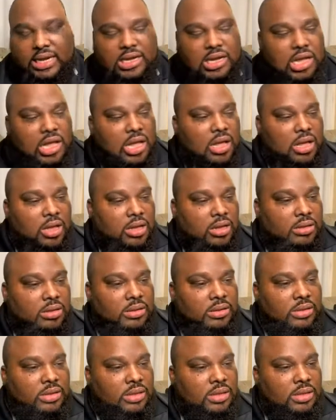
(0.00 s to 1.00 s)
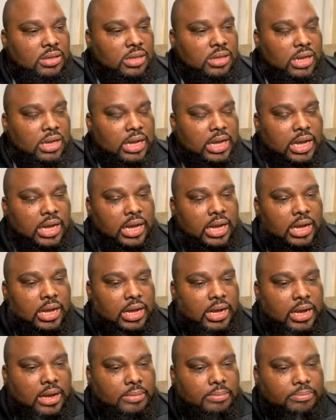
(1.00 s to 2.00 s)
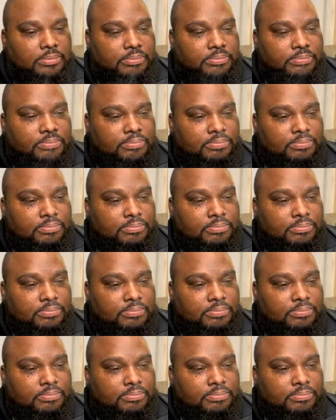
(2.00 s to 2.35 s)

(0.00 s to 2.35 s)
call to